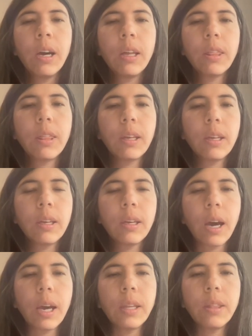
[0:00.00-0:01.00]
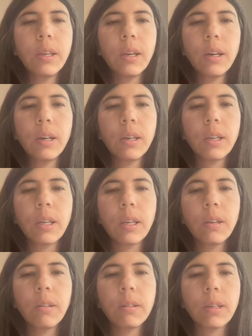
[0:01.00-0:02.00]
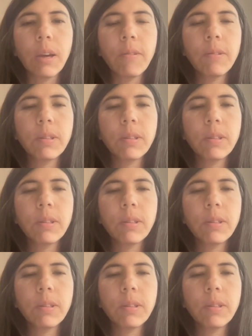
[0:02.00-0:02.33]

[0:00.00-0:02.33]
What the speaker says: The idea is I was